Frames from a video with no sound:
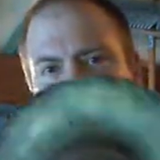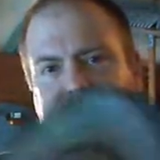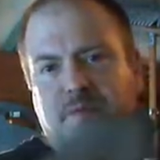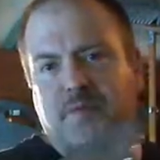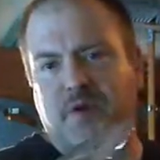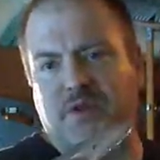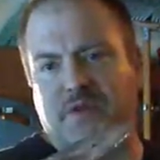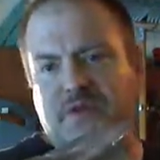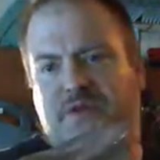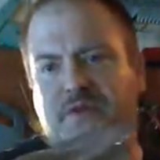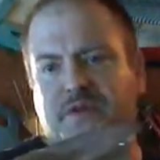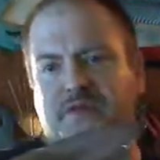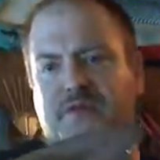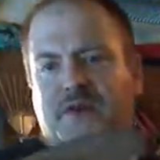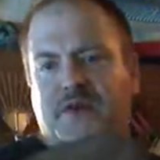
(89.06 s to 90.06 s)
that's the buckler
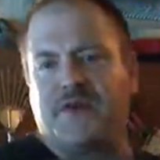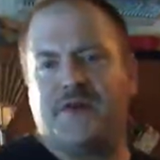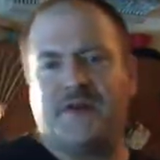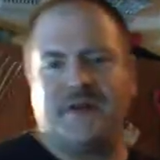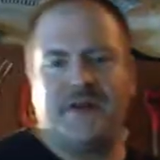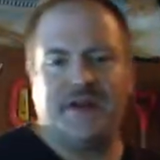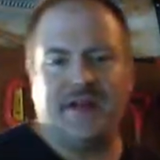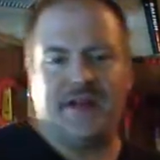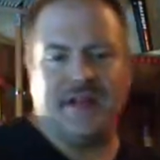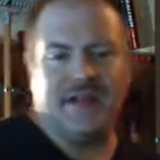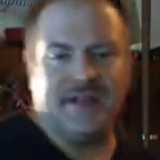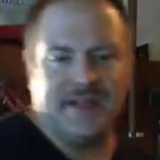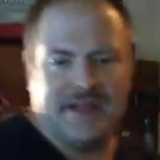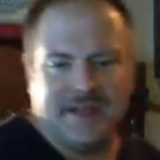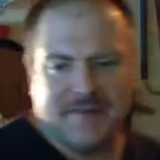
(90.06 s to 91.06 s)
so far,
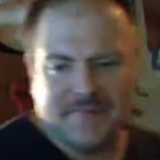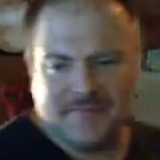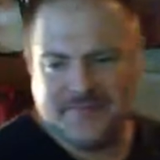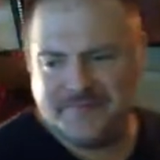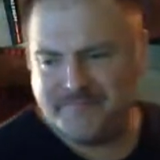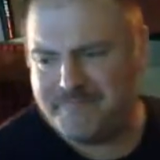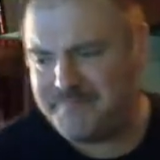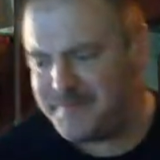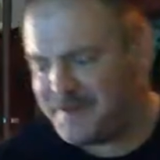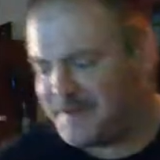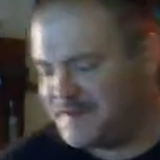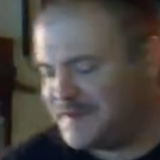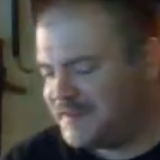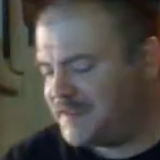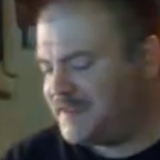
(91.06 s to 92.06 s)
and um,
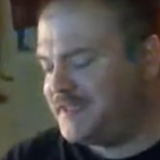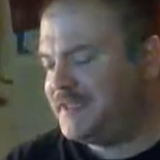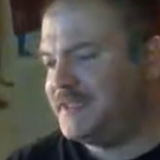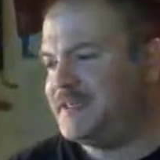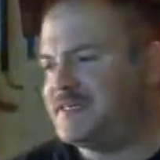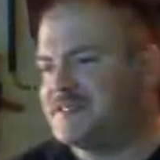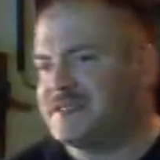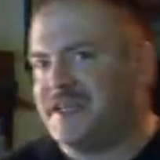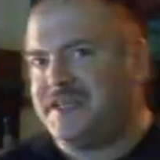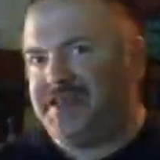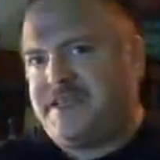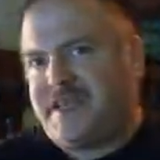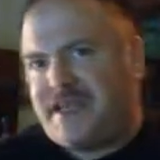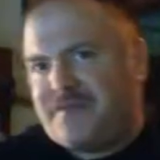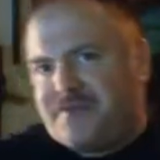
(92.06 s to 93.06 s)
it is nice
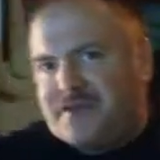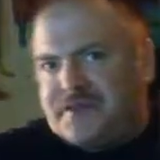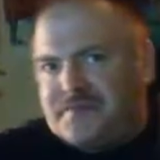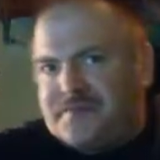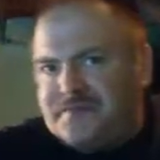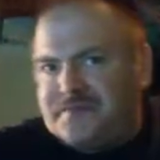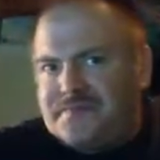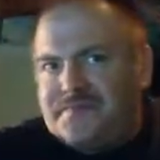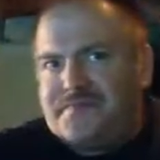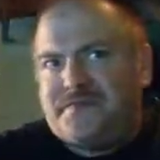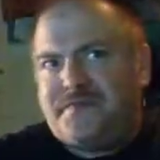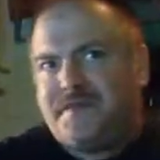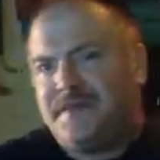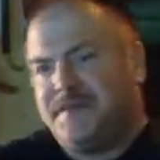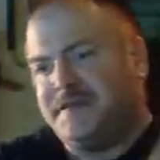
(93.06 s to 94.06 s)
to have a
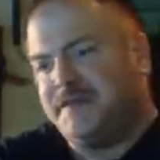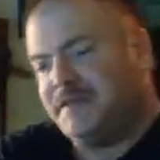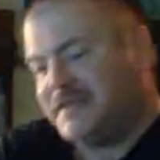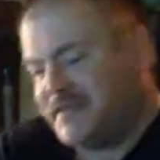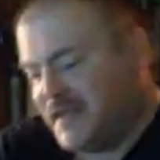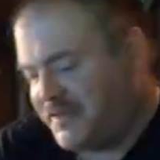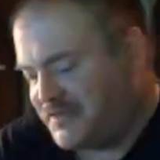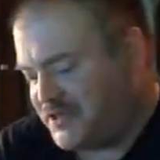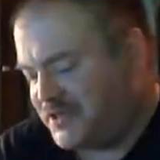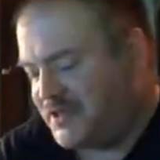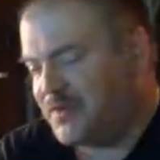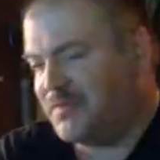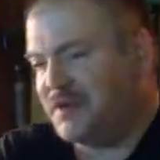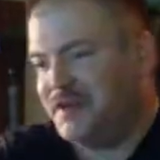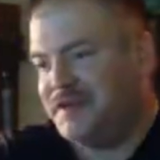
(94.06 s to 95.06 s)
to have a
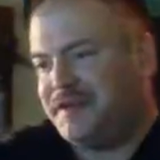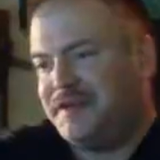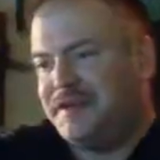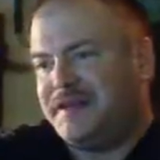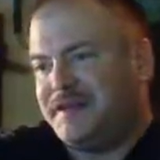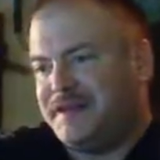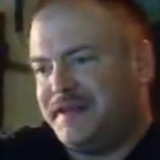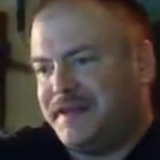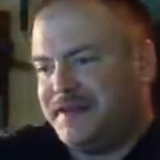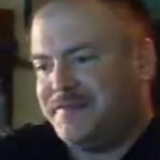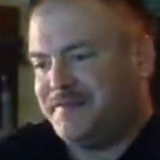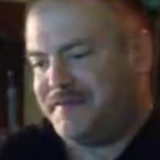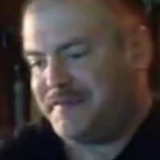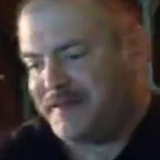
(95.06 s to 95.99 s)
steel one, you know.